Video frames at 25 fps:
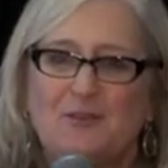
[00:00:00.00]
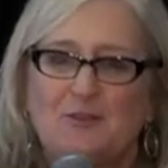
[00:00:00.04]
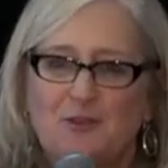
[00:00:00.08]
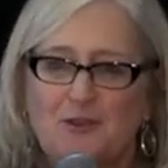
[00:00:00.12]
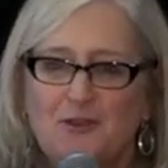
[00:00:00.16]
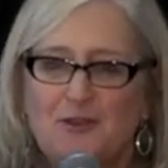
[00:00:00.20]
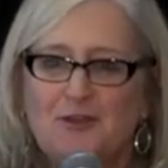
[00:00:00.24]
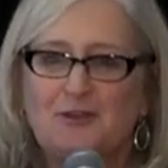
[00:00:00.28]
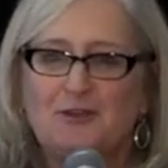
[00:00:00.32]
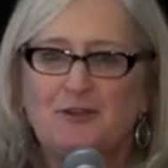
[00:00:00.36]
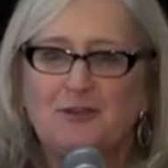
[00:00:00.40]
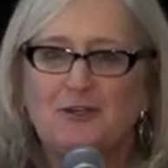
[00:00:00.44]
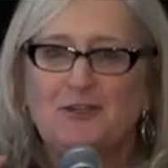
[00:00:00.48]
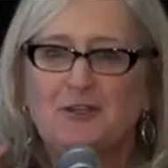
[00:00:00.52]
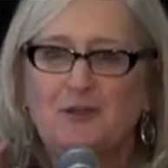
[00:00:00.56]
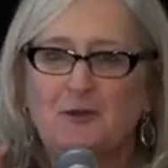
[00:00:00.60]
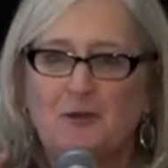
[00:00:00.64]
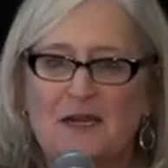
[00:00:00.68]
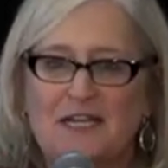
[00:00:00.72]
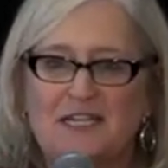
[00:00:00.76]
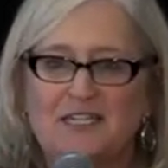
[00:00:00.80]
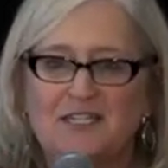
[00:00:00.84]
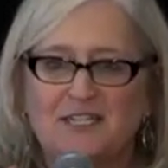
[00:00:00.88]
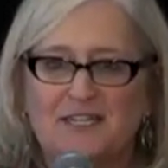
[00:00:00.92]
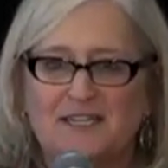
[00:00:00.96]
You're a good
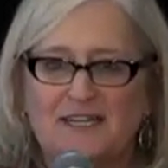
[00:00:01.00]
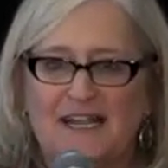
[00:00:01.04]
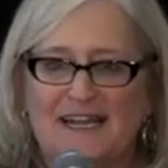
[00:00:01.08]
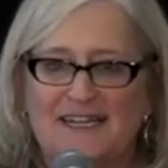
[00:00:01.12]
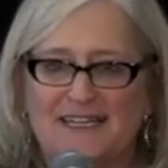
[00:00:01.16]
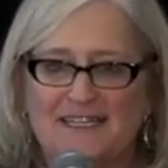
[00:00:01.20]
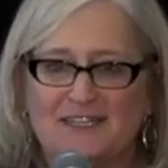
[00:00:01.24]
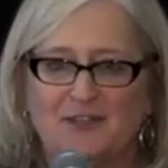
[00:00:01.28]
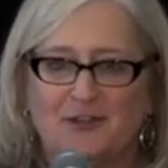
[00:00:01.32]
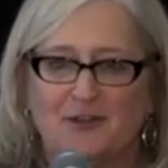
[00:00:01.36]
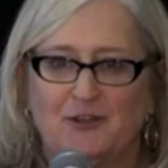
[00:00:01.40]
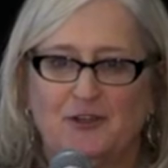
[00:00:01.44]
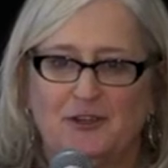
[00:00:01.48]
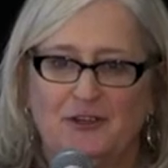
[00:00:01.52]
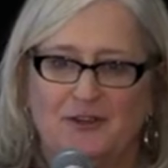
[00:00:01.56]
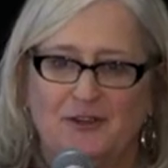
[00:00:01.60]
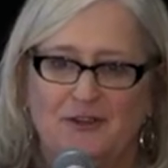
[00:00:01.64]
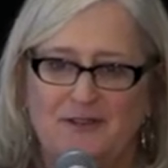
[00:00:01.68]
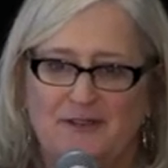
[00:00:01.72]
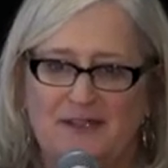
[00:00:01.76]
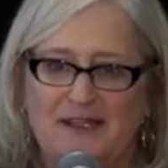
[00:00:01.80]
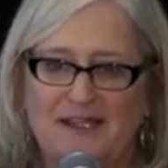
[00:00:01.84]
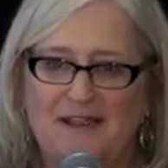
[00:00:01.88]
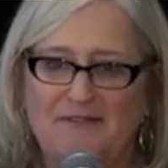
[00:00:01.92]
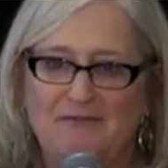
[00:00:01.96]
question asker.
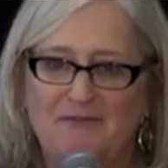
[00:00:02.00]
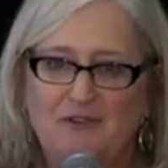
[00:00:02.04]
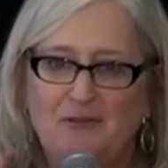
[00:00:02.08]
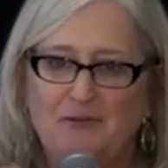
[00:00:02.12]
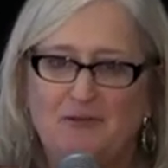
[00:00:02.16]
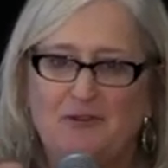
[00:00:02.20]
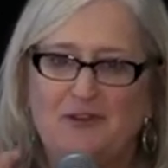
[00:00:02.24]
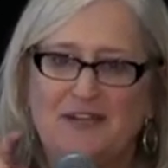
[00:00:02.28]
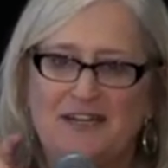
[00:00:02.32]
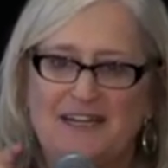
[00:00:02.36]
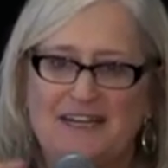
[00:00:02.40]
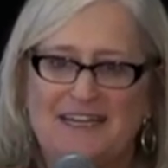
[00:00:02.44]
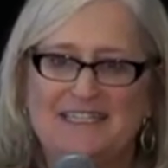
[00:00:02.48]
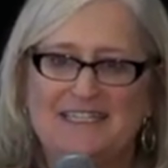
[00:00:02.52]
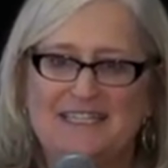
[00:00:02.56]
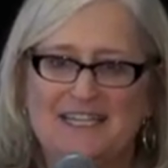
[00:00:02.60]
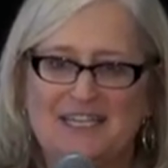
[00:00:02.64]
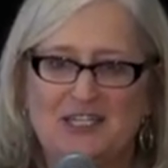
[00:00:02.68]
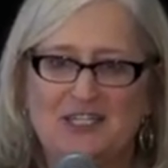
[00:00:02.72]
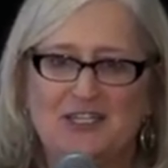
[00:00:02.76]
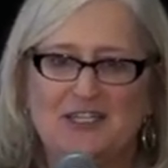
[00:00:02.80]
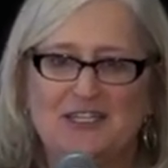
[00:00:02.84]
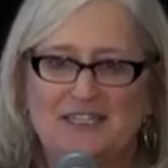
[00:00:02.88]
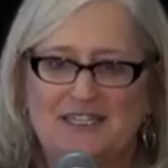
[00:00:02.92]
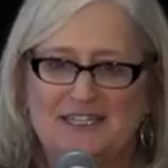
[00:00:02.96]
Every
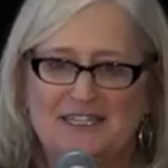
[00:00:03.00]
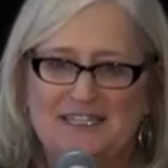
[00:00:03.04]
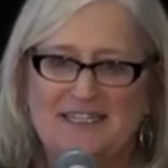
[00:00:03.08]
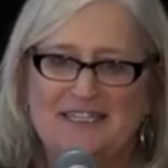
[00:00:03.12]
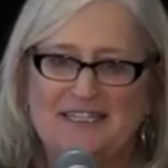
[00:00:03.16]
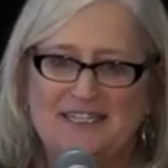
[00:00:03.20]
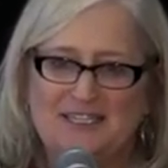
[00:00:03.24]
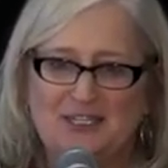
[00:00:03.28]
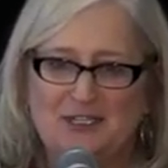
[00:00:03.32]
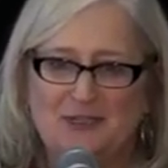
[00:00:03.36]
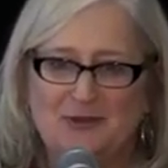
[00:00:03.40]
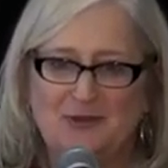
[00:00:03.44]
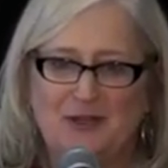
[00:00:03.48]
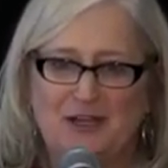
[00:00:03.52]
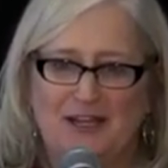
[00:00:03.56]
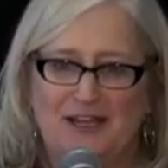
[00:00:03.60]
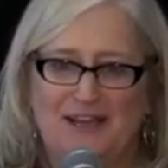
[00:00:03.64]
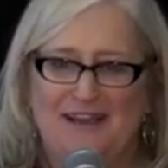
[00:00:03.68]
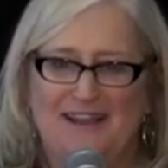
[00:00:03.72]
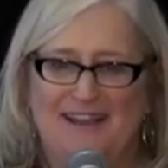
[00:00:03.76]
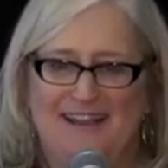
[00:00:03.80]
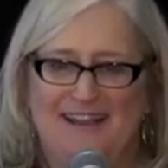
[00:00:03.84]
organization needs you.